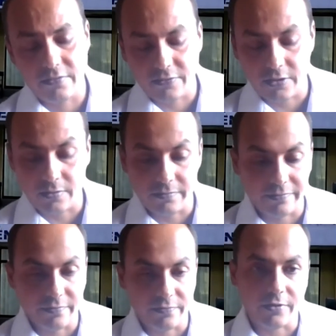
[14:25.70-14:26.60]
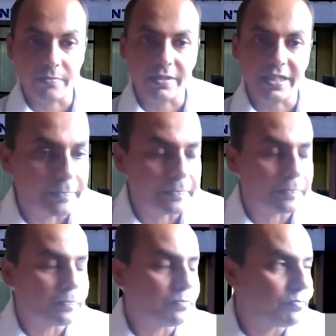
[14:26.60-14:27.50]
protect us
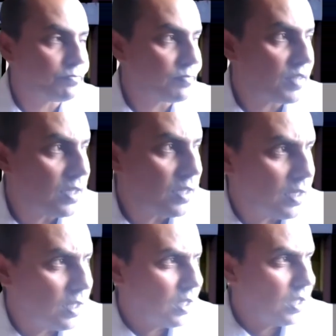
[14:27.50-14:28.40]
from getting infected.